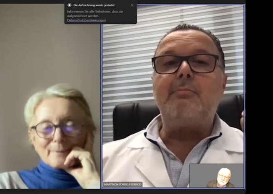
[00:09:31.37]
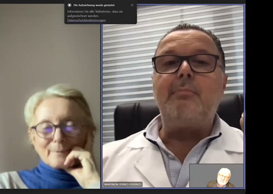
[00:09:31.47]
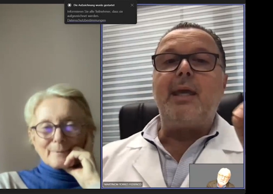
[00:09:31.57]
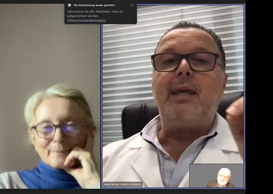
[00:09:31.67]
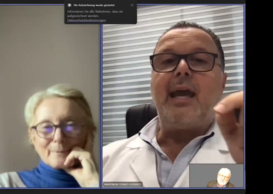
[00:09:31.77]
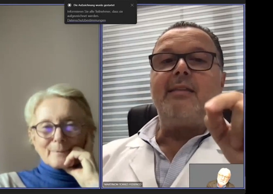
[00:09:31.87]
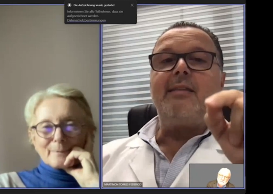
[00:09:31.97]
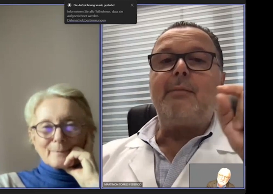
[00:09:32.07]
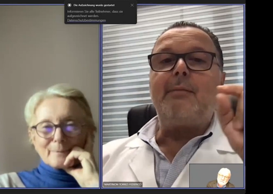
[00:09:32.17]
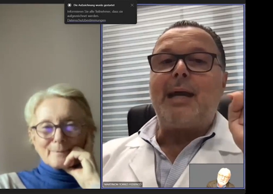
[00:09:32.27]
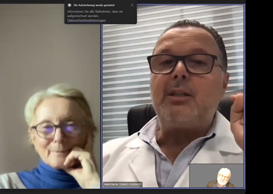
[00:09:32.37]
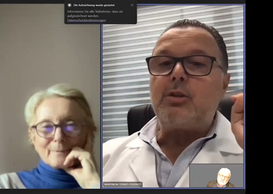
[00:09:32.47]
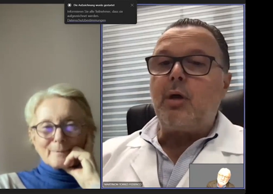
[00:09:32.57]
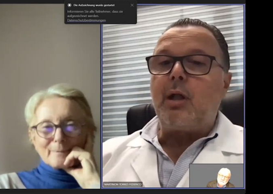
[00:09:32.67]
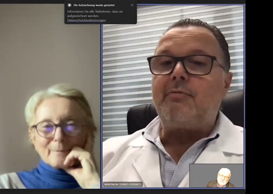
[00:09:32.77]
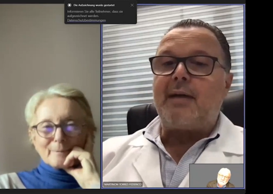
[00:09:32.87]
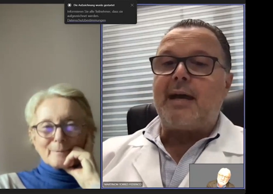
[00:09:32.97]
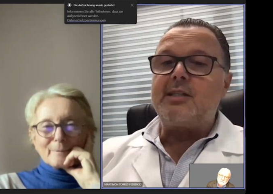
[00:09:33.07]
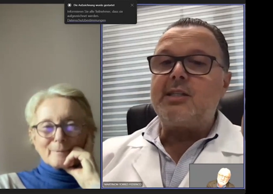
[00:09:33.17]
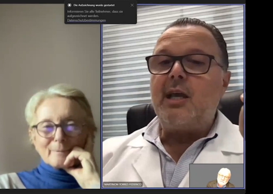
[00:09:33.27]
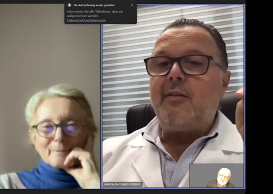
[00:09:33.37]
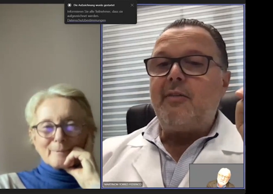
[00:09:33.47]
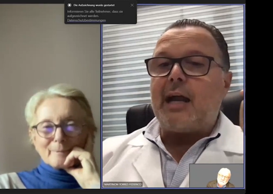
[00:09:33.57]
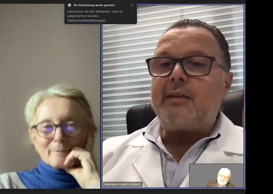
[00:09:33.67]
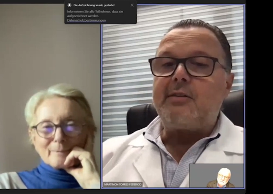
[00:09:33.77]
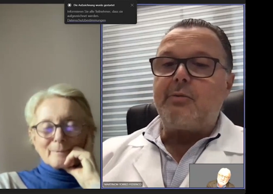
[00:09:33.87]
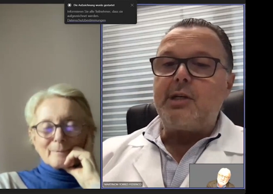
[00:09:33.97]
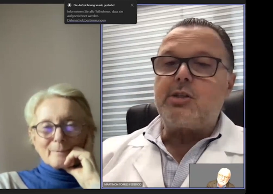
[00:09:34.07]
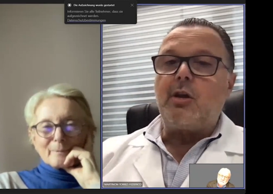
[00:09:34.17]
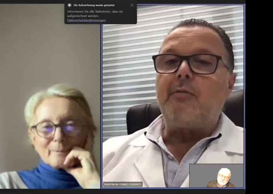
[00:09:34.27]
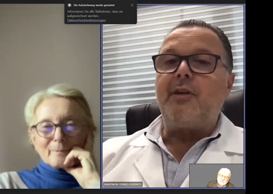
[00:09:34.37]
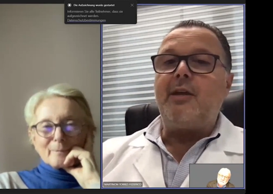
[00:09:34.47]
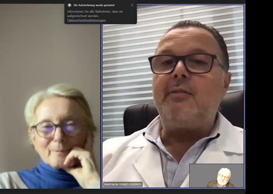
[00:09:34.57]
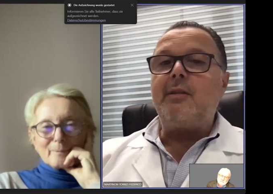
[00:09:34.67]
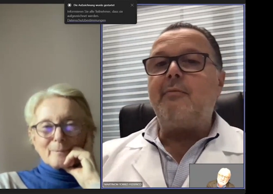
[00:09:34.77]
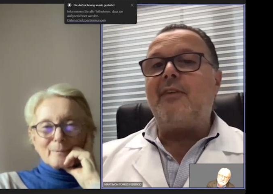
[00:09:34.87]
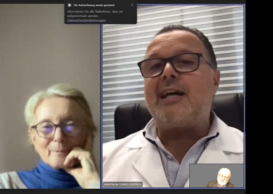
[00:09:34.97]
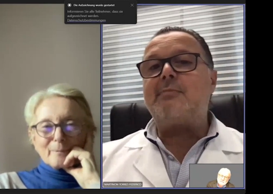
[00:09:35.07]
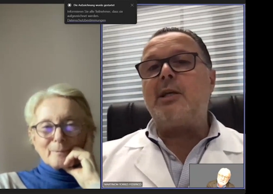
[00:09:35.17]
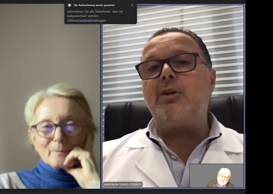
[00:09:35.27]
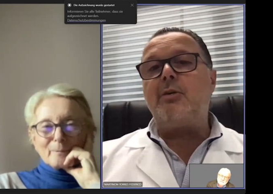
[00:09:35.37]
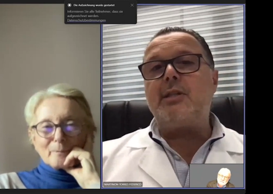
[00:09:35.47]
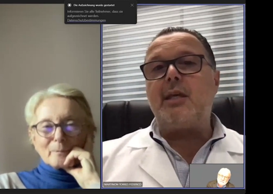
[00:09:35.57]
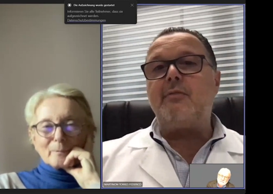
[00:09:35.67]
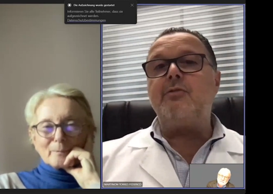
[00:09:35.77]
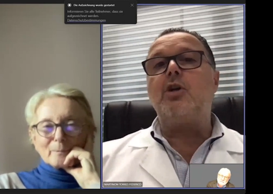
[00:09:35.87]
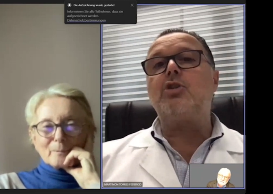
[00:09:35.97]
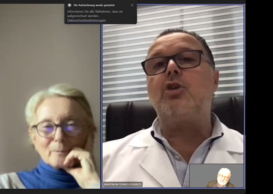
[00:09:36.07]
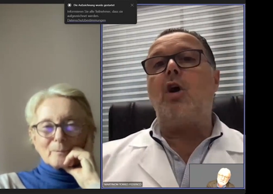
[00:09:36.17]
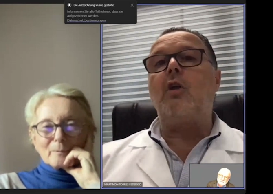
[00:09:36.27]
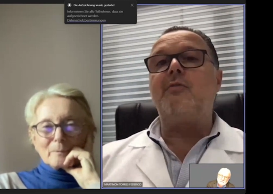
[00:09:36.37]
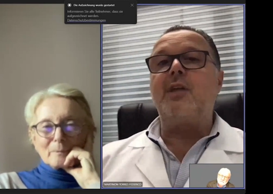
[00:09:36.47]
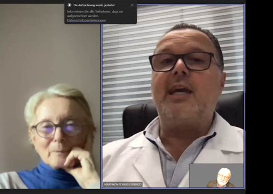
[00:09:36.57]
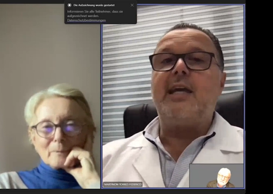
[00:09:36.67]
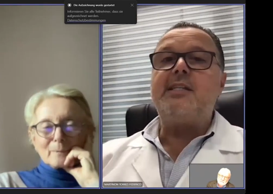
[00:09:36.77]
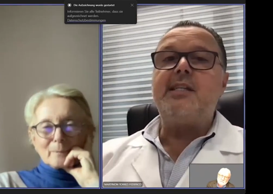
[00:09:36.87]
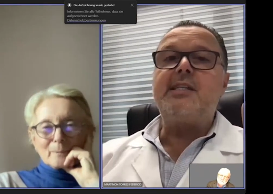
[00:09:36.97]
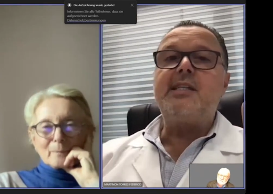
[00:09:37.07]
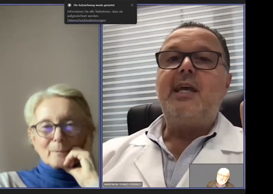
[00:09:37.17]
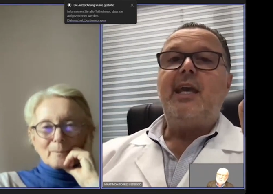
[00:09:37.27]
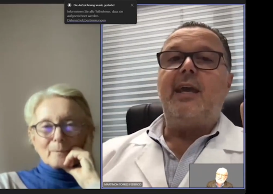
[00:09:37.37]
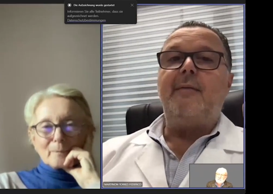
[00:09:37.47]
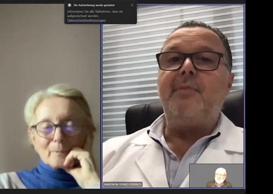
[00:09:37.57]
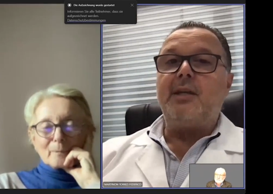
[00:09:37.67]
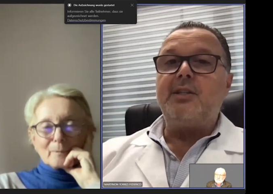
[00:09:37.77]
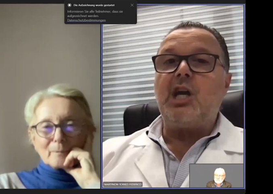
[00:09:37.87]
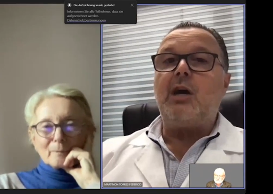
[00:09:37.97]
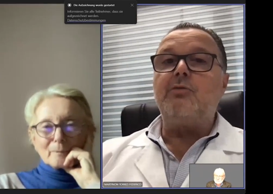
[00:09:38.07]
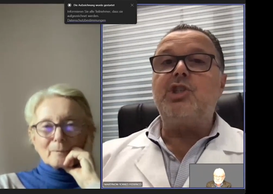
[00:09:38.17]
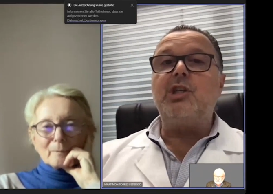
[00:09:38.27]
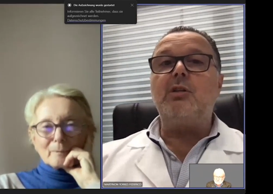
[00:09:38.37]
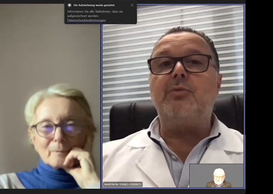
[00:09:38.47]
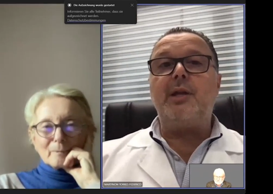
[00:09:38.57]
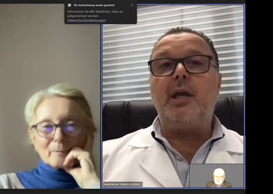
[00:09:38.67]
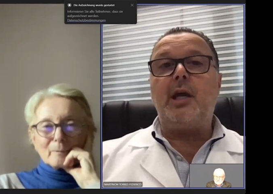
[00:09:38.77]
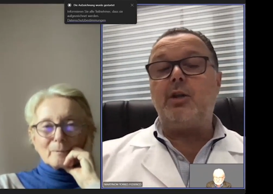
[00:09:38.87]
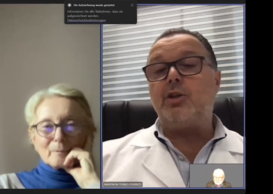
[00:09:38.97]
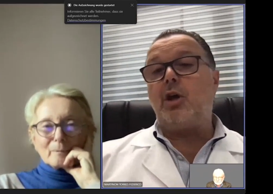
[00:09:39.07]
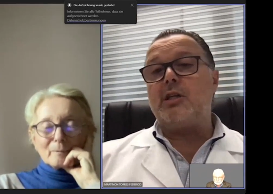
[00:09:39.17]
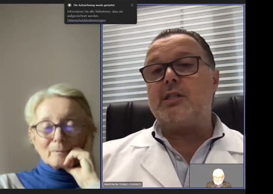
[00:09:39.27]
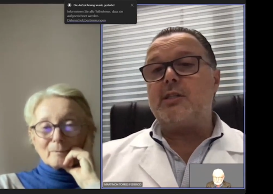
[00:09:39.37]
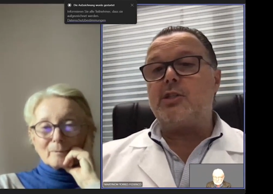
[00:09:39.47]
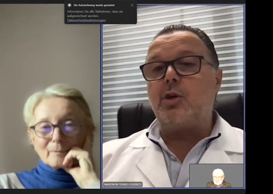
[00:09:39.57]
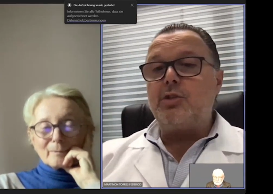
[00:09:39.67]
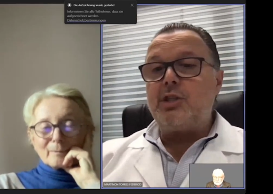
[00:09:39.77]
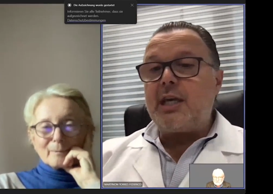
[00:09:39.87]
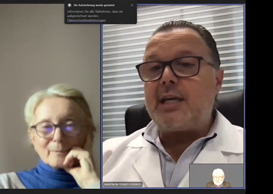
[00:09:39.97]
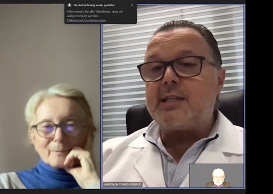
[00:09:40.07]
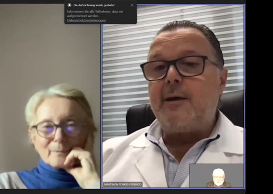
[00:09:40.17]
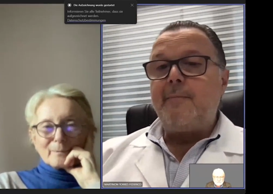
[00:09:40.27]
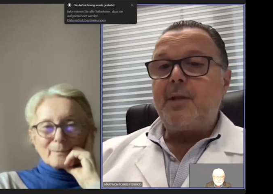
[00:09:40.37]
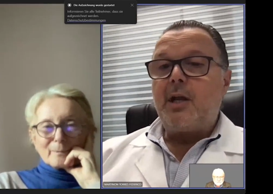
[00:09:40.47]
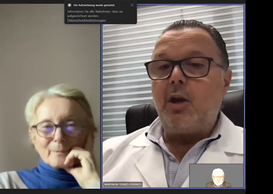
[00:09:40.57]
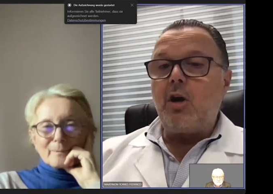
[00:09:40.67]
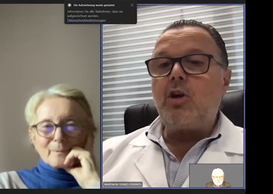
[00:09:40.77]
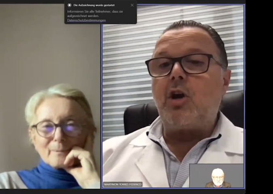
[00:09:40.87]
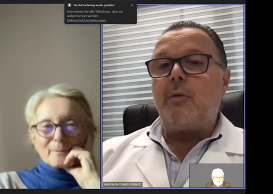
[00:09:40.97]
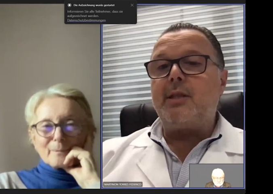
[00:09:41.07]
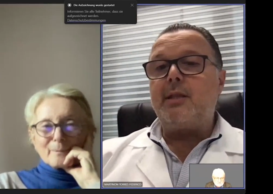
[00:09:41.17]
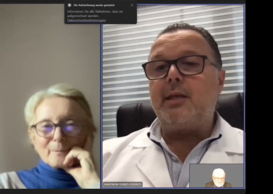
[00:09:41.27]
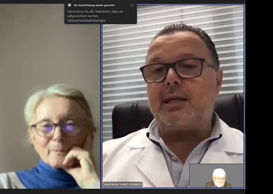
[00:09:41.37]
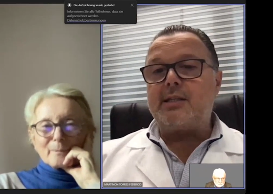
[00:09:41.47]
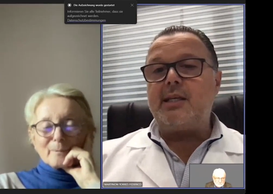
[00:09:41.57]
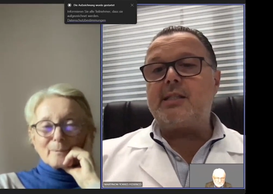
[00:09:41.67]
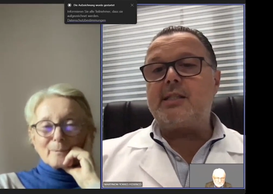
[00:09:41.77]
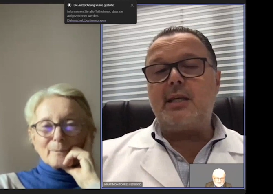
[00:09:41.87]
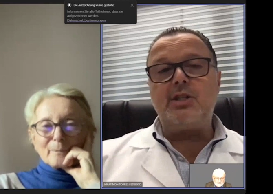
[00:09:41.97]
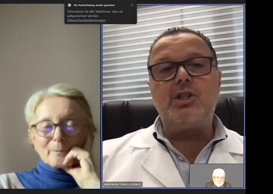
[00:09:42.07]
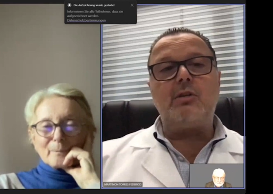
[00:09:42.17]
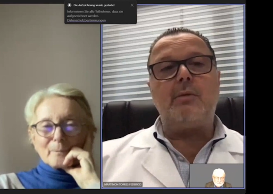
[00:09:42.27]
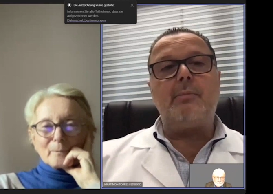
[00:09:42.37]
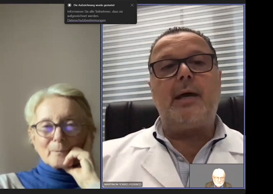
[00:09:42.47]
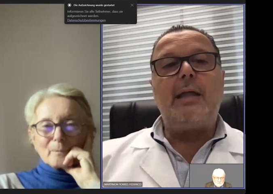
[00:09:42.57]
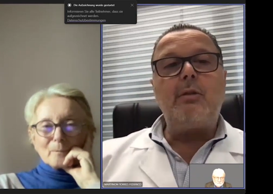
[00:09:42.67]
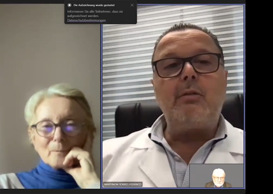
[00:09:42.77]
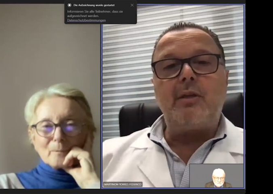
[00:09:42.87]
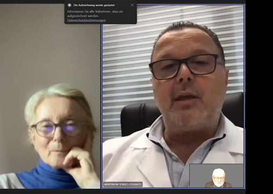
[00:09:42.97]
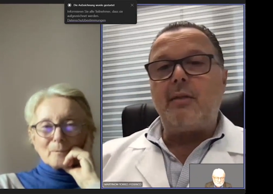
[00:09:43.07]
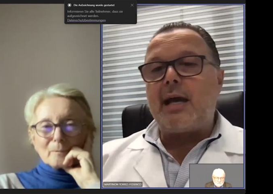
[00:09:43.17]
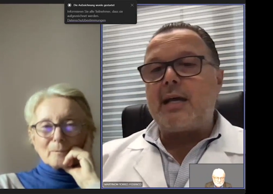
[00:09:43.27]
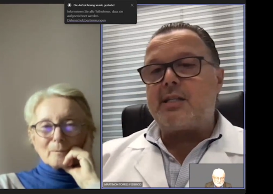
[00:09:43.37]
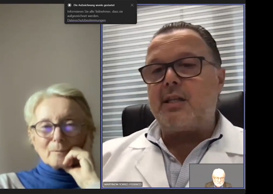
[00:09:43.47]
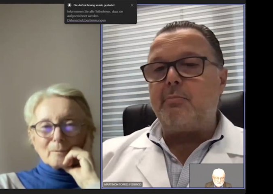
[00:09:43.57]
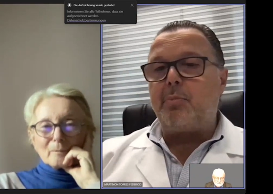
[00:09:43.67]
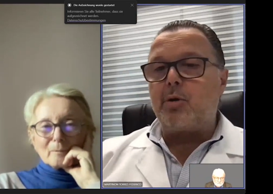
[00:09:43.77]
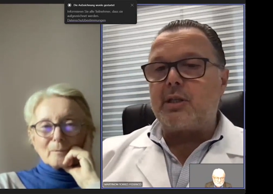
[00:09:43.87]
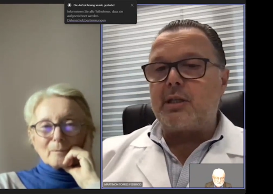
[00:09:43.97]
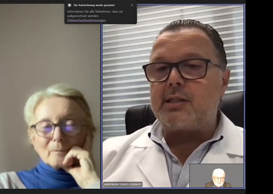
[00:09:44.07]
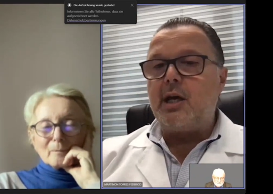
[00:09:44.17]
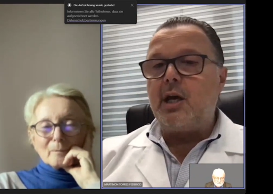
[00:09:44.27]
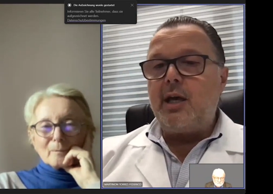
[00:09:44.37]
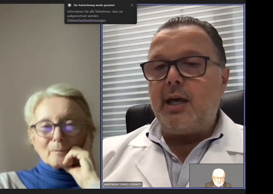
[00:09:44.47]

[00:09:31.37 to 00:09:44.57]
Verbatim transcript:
Speaker 1: big, and that by 12 months are resolved in the vast majority, if not all of the cases, in um, young children and adolescents. So, yes, long COVID exists in children, but I don't think it has the importance uh,